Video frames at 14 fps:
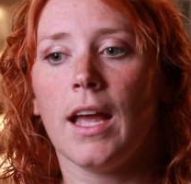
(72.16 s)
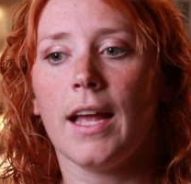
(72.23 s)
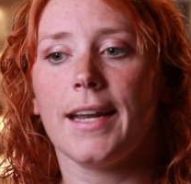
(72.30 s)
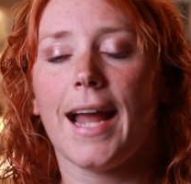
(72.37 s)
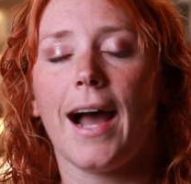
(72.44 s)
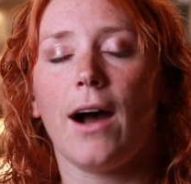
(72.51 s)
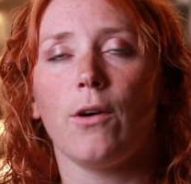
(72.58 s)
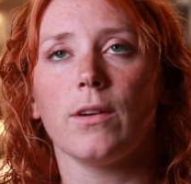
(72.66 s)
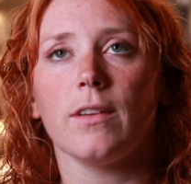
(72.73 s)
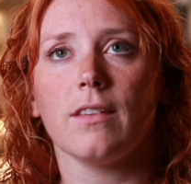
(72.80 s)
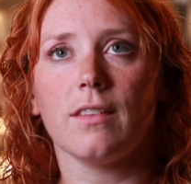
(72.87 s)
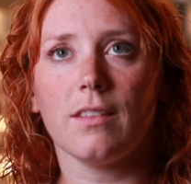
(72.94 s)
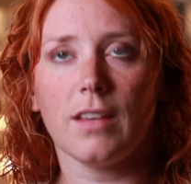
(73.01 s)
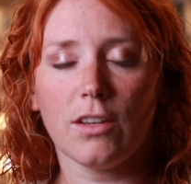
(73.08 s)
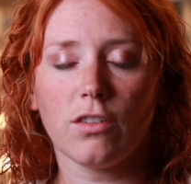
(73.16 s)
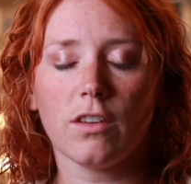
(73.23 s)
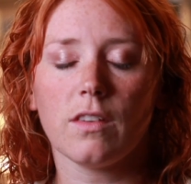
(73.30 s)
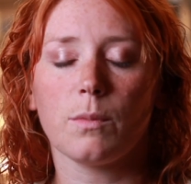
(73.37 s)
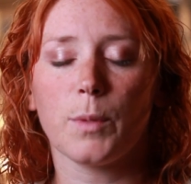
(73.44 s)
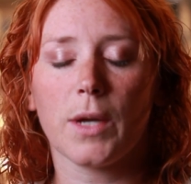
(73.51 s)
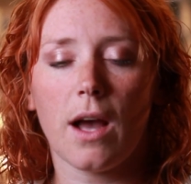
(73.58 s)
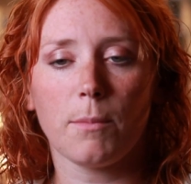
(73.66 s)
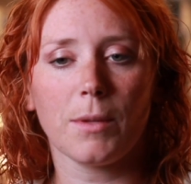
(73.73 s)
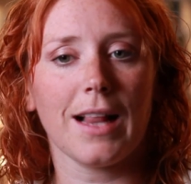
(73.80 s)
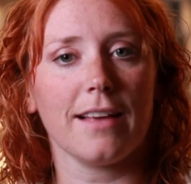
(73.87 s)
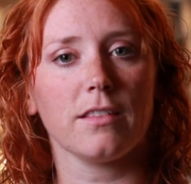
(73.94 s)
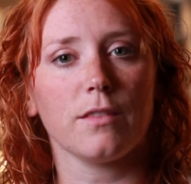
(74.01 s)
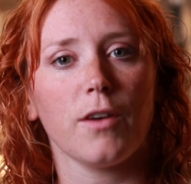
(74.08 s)
Now, seizures become
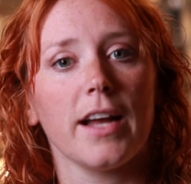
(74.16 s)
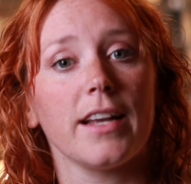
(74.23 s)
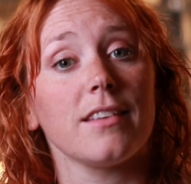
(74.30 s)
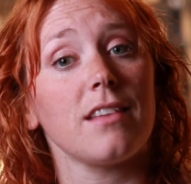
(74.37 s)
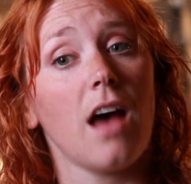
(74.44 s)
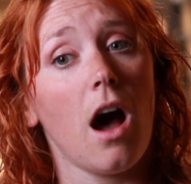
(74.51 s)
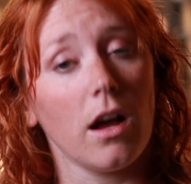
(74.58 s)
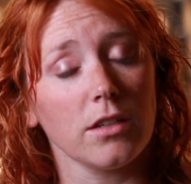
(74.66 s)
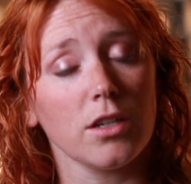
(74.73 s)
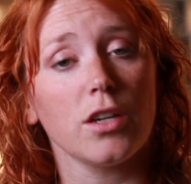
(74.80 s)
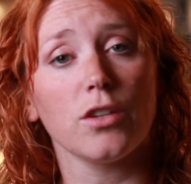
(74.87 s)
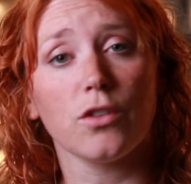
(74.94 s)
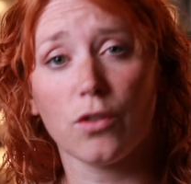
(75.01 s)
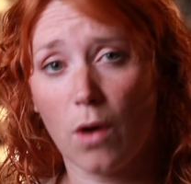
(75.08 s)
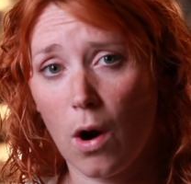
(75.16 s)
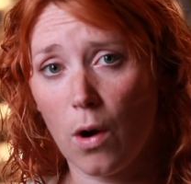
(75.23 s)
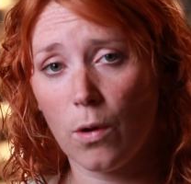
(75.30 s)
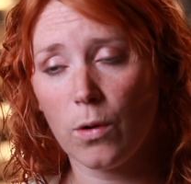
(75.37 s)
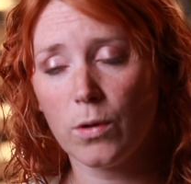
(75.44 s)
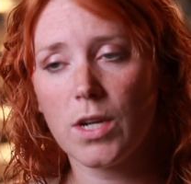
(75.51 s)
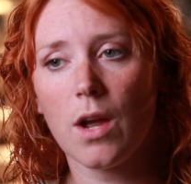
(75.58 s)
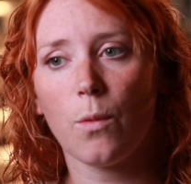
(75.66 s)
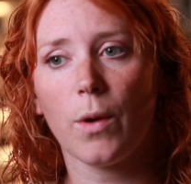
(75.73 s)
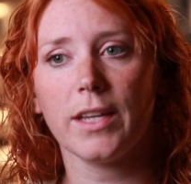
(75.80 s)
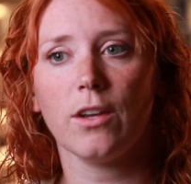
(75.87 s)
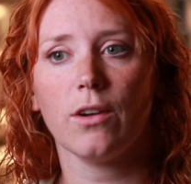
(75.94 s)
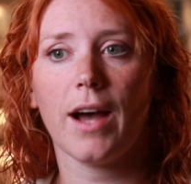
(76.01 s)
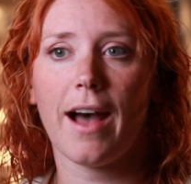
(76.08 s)
classified as uncontrolled
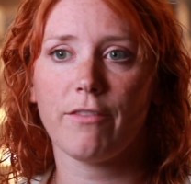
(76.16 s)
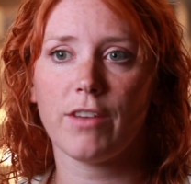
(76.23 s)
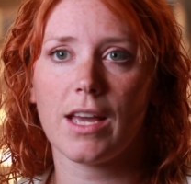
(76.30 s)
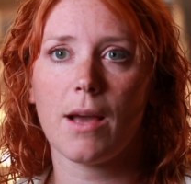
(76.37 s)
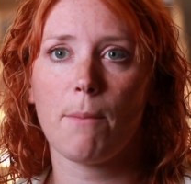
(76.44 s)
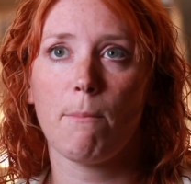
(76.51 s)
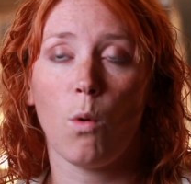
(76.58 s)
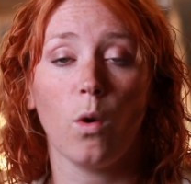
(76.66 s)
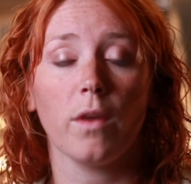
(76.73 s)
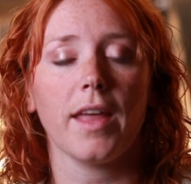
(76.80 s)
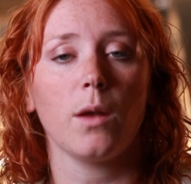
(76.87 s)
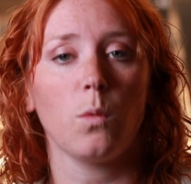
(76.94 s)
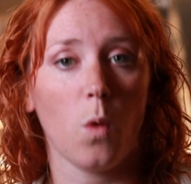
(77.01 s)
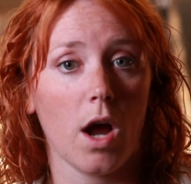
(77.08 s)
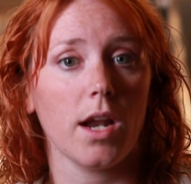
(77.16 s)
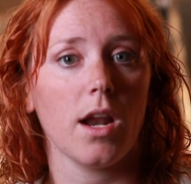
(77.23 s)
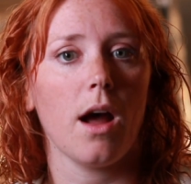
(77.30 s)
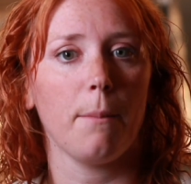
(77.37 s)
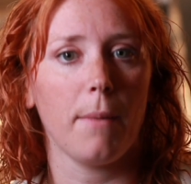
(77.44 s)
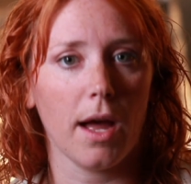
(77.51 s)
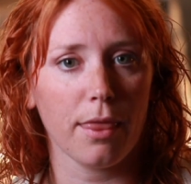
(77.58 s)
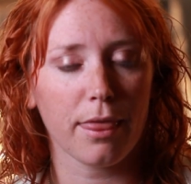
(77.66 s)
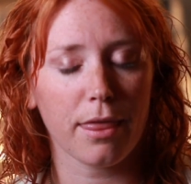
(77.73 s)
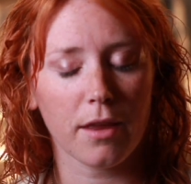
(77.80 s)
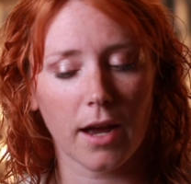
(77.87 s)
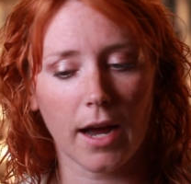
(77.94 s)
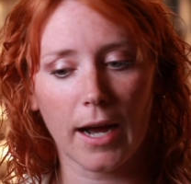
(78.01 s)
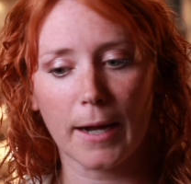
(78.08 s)
when you're having more than one a
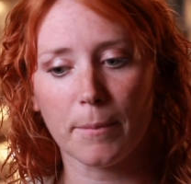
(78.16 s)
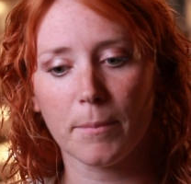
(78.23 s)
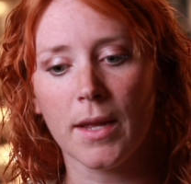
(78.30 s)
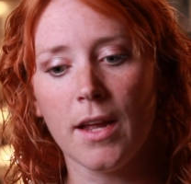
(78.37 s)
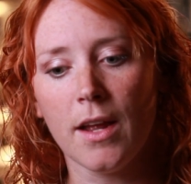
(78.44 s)
month.